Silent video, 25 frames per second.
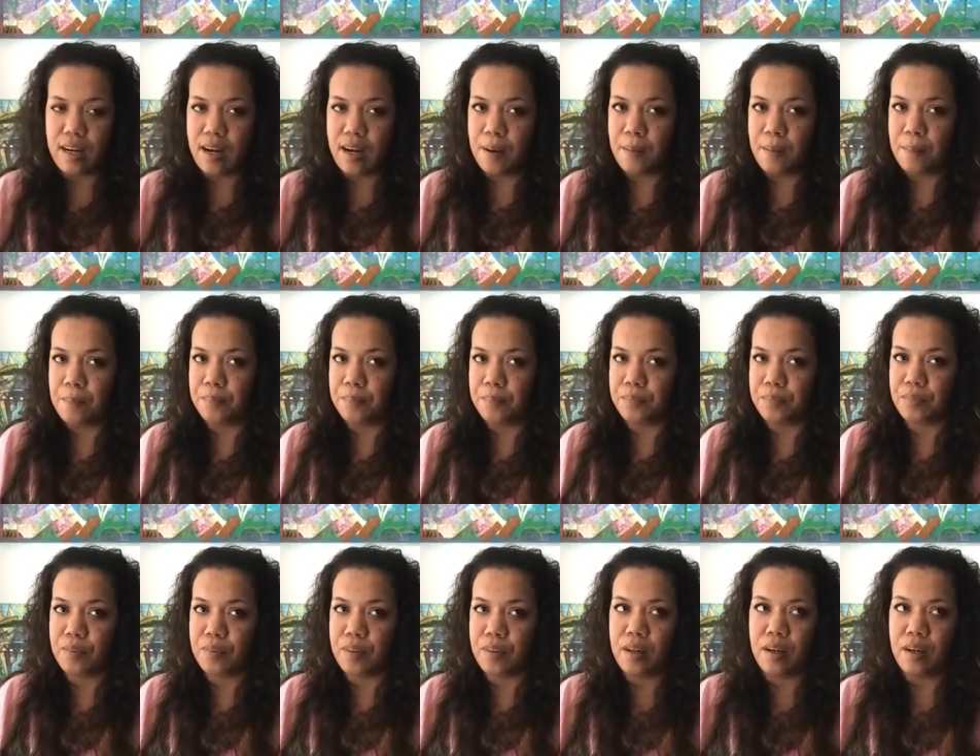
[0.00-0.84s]

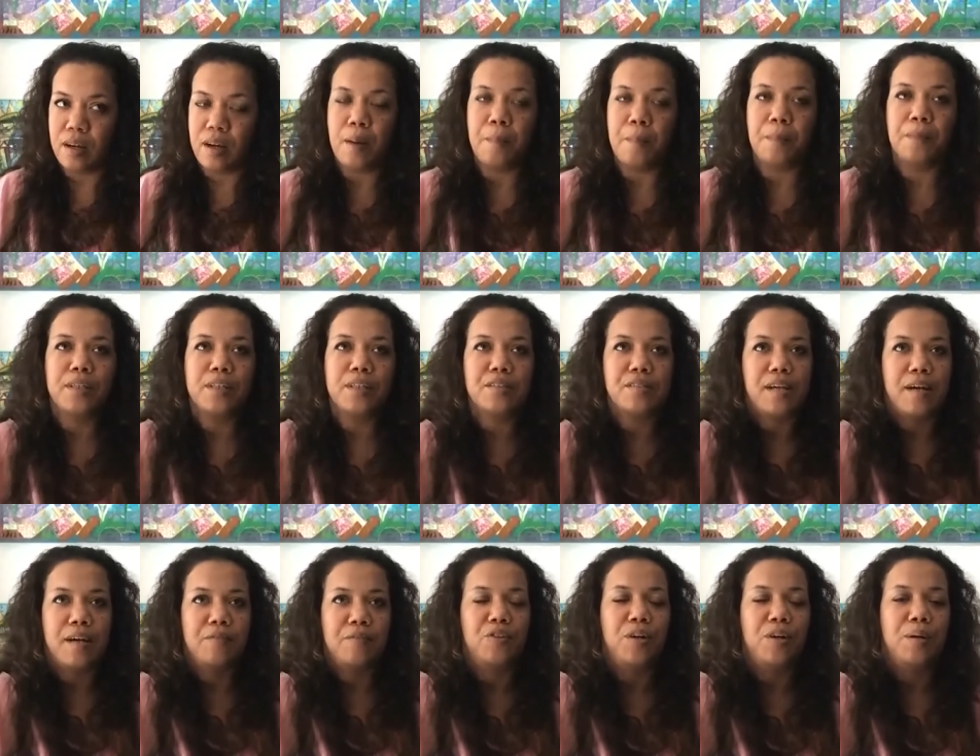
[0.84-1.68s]
a couple years
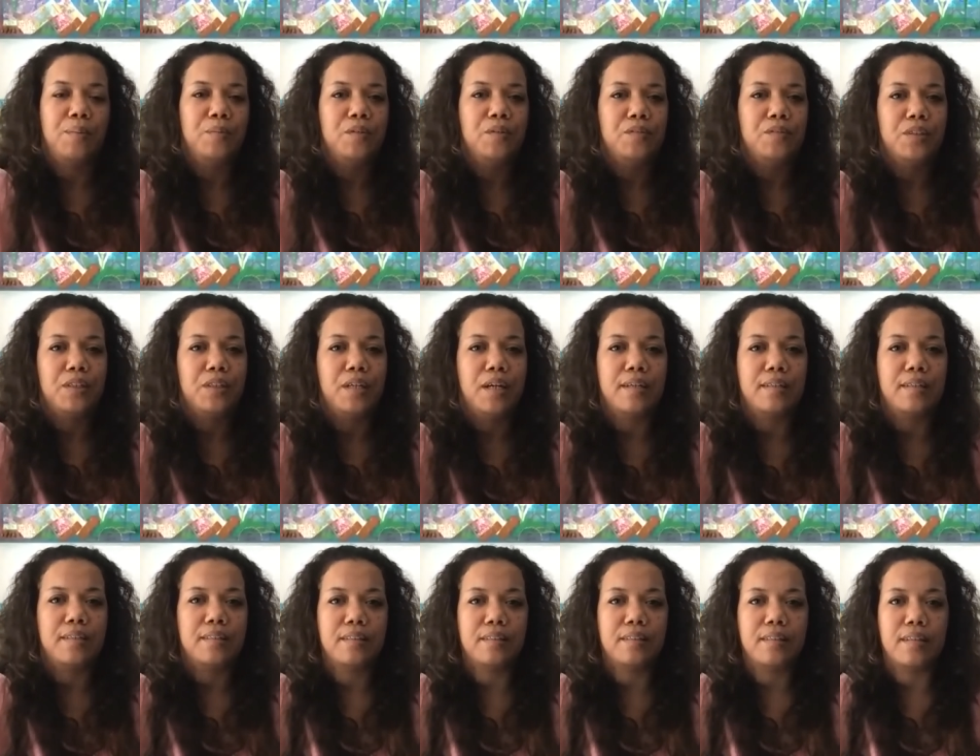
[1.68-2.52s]
after I moved here,
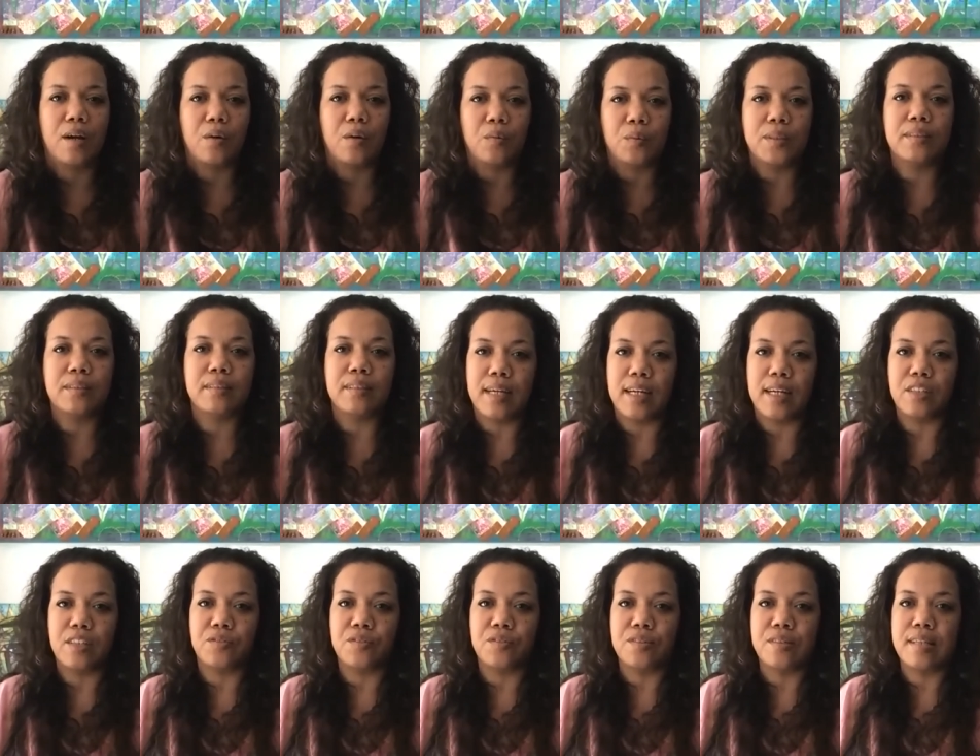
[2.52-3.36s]
I went to
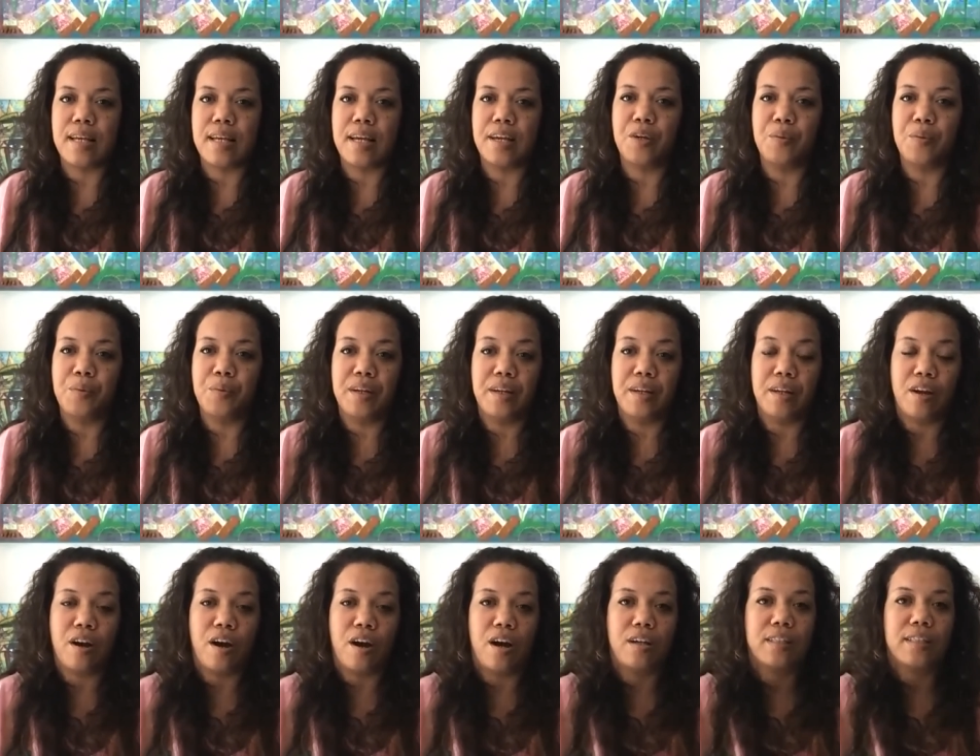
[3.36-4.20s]
Nashville State
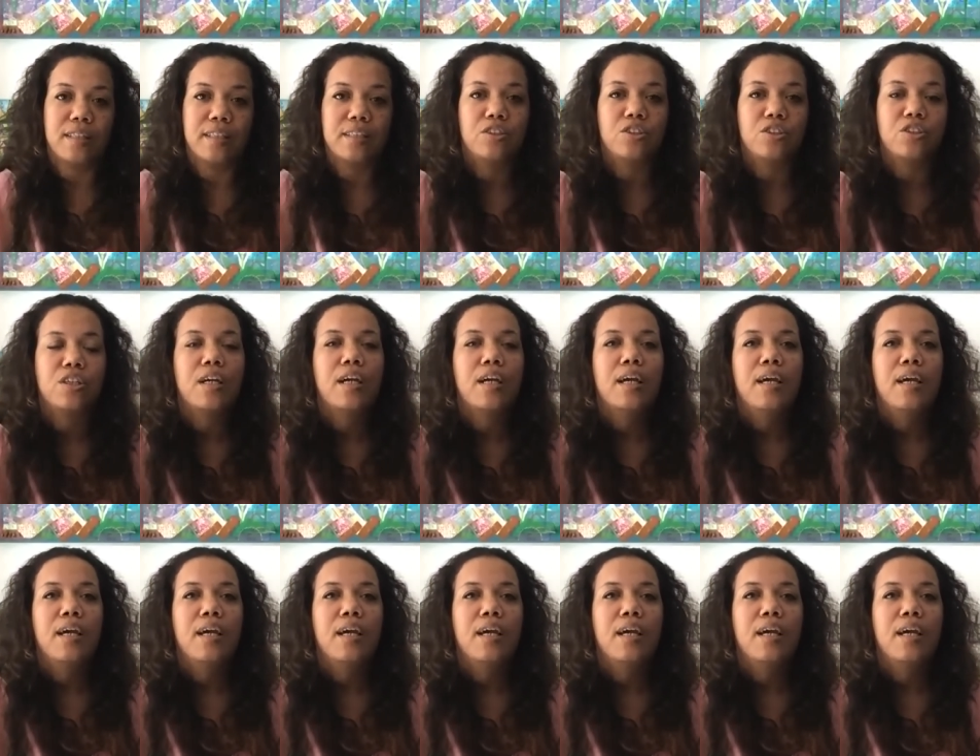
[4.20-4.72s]
Community College.